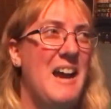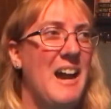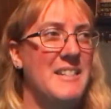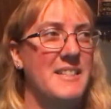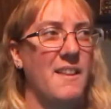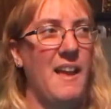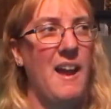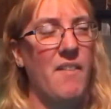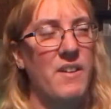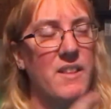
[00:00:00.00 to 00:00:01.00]
I still
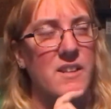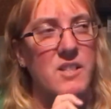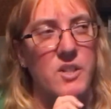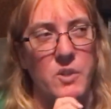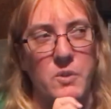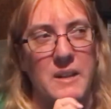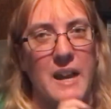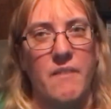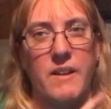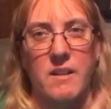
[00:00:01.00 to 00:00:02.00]
have, I think,
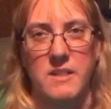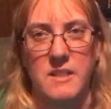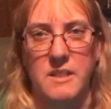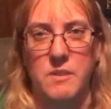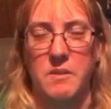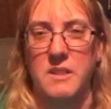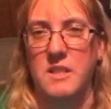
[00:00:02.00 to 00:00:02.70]
2.5 hours of this one.